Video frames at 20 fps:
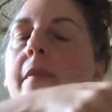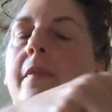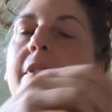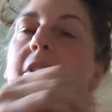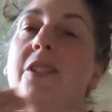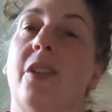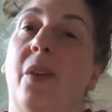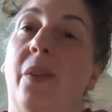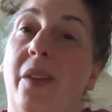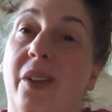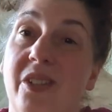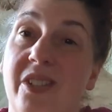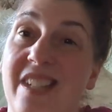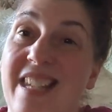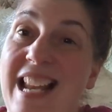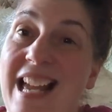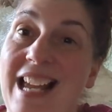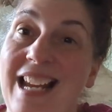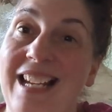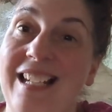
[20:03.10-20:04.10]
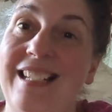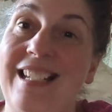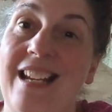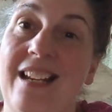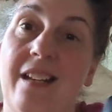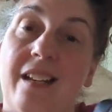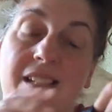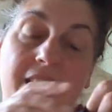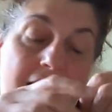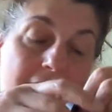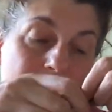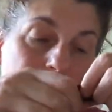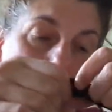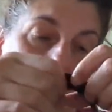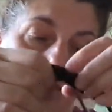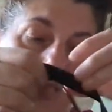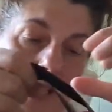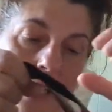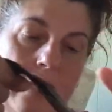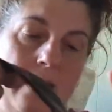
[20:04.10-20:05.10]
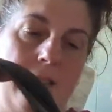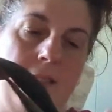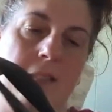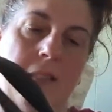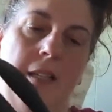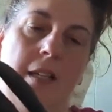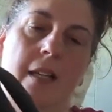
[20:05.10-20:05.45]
So there's nine pockets.